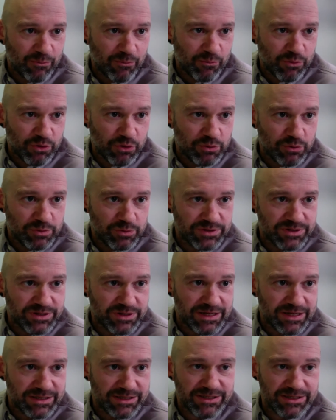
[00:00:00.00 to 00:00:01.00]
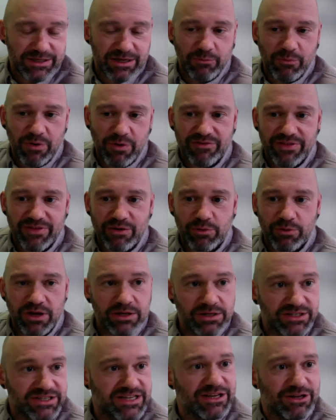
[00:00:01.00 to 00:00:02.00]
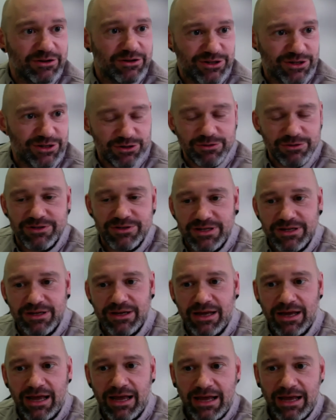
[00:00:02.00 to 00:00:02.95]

use this, and whether they would continue to use it